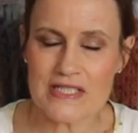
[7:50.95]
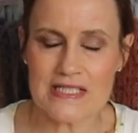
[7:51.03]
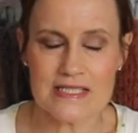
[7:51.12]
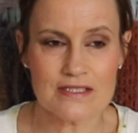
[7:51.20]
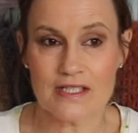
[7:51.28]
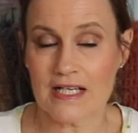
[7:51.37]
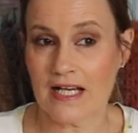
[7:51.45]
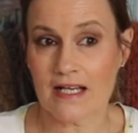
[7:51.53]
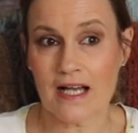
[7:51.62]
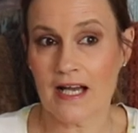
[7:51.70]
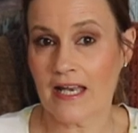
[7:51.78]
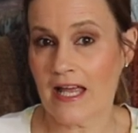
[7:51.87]
And I said, oh, I
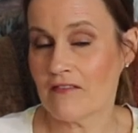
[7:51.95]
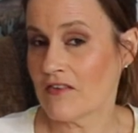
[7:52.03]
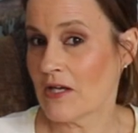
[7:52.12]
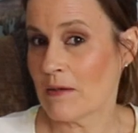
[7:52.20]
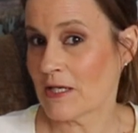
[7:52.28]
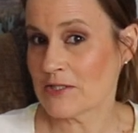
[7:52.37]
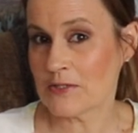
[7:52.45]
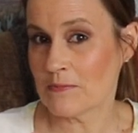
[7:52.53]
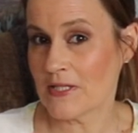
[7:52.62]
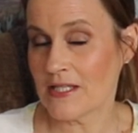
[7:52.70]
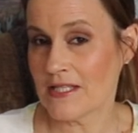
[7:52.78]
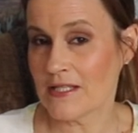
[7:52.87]
can't ever
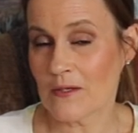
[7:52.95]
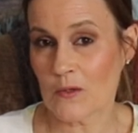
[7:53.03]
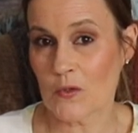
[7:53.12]
imagine me